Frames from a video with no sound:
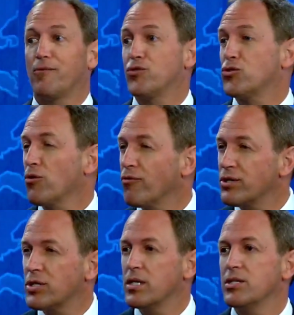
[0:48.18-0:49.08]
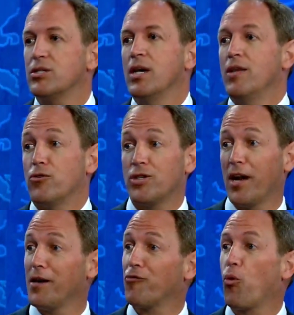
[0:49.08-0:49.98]
services. There's not
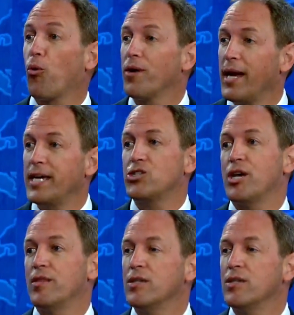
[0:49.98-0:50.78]
enough coordination.